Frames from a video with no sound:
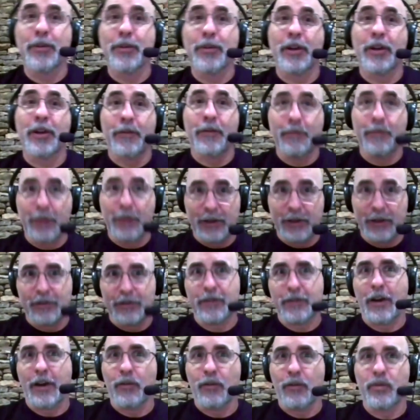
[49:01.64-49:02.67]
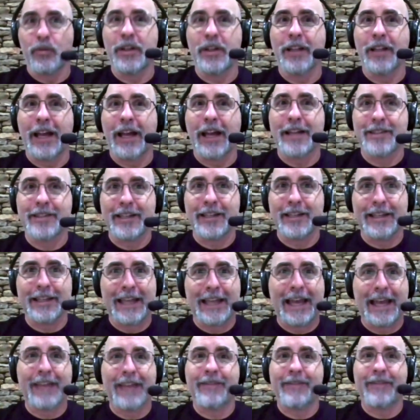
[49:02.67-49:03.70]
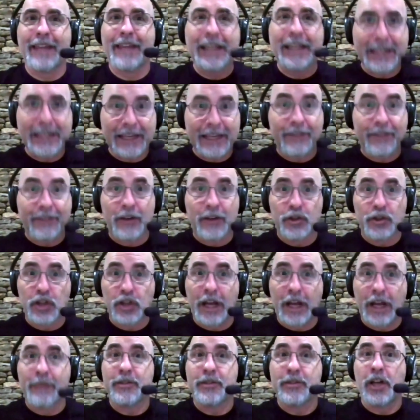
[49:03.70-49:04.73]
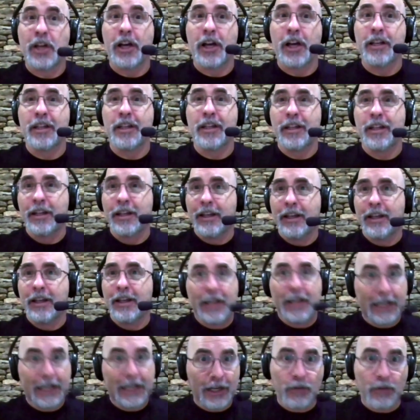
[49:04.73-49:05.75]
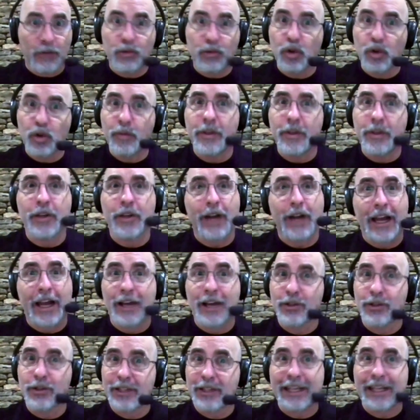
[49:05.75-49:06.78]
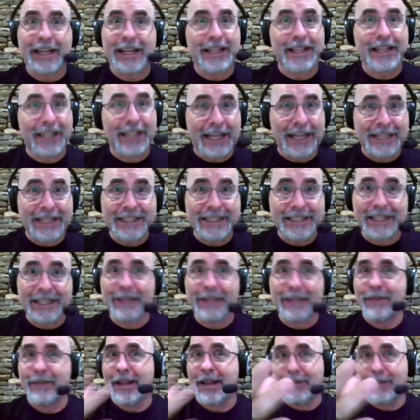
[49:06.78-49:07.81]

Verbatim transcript: are being are realizing that they can get their job done in a room in their house in a closet. I mean, I,